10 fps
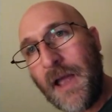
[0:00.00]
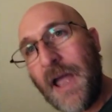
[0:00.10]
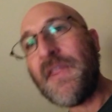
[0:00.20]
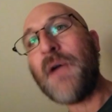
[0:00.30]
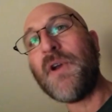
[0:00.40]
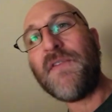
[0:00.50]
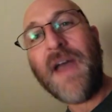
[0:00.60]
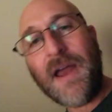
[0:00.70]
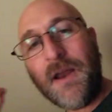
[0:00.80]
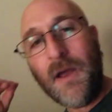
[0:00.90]
and they would have
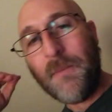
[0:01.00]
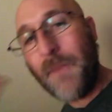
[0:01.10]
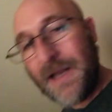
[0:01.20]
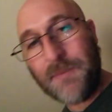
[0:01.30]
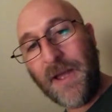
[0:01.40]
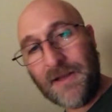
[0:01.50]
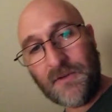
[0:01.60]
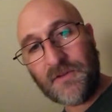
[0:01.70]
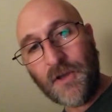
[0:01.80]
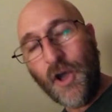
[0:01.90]
had Mike
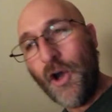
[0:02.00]
Pence,